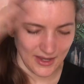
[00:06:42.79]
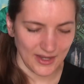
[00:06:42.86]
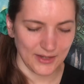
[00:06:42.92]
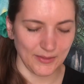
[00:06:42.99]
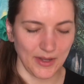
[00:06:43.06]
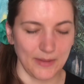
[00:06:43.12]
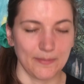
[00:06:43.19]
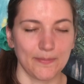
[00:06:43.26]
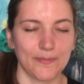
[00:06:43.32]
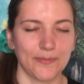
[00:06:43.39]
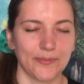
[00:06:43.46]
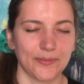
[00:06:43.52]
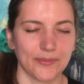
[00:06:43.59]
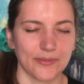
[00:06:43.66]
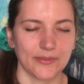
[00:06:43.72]
Anyway,
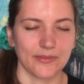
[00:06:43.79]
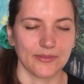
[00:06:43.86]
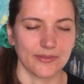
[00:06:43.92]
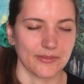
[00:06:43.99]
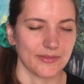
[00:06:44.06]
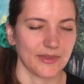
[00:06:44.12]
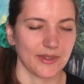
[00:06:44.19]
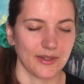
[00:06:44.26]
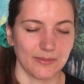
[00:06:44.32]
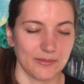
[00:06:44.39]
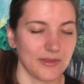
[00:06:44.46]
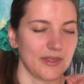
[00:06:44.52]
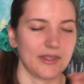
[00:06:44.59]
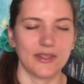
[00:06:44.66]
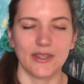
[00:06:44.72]

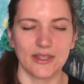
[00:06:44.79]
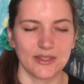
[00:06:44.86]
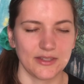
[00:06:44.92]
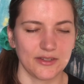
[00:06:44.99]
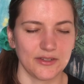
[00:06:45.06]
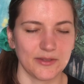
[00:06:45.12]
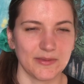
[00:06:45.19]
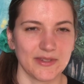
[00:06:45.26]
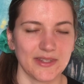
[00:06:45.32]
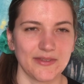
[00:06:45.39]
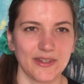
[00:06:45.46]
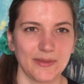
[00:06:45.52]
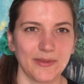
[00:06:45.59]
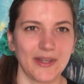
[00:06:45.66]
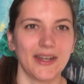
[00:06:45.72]
I think that's too
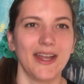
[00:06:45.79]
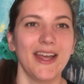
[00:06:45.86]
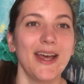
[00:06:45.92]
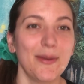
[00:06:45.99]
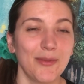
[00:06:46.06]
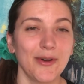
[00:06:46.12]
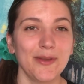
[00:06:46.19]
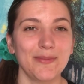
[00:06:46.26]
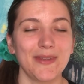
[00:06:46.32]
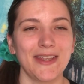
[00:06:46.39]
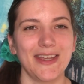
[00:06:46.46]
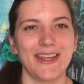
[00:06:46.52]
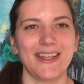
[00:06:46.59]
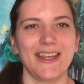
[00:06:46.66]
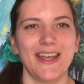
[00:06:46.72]
specific, but point
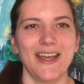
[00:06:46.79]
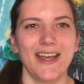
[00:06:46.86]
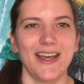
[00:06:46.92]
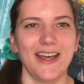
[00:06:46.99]
being,